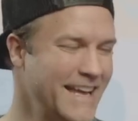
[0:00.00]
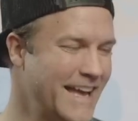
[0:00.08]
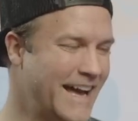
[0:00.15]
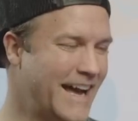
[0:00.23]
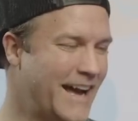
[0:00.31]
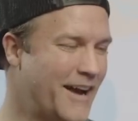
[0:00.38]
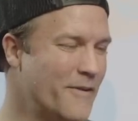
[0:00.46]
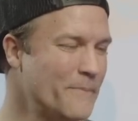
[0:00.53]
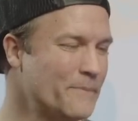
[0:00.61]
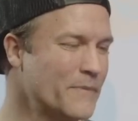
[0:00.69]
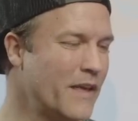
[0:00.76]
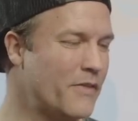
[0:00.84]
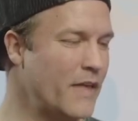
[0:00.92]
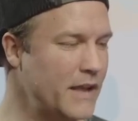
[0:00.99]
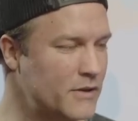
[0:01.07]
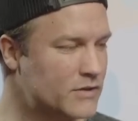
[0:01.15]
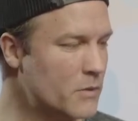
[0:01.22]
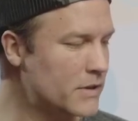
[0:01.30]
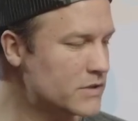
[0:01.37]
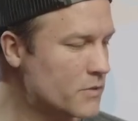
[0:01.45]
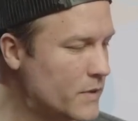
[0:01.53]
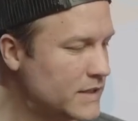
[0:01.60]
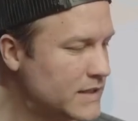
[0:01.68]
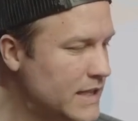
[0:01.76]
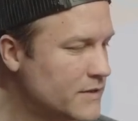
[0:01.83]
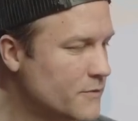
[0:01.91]
Uh, Thank you so much to
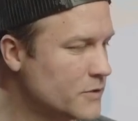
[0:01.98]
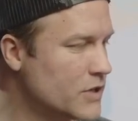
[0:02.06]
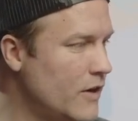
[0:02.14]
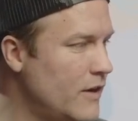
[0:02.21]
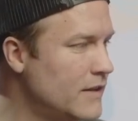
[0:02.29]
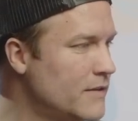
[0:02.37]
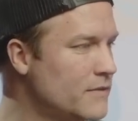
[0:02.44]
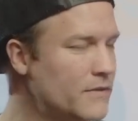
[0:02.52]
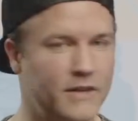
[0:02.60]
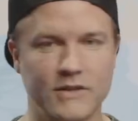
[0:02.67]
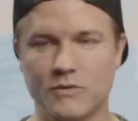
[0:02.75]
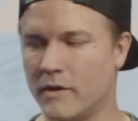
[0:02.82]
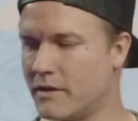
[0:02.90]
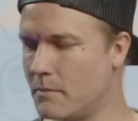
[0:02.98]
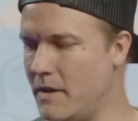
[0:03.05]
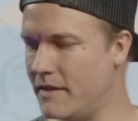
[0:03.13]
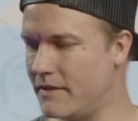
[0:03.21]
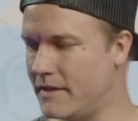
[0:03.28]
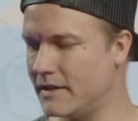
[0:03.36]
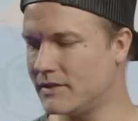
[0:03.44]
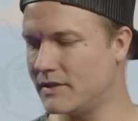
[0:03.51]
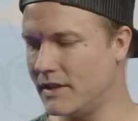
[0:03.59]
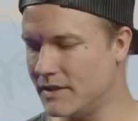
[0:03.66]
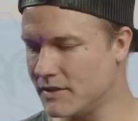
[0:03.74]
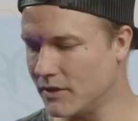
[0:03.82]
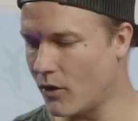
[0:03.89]
WizKids for sharing this with me. This
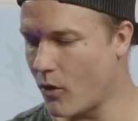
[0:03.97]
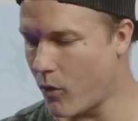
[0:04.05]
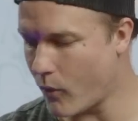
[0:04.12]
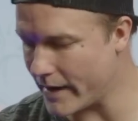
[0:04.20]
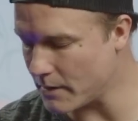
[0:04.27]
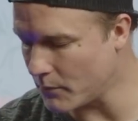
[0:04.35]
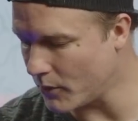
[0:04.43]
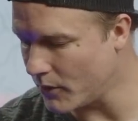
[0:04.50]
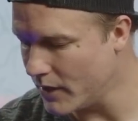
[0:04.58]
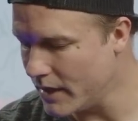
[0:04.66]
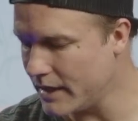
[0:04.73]
is incredible.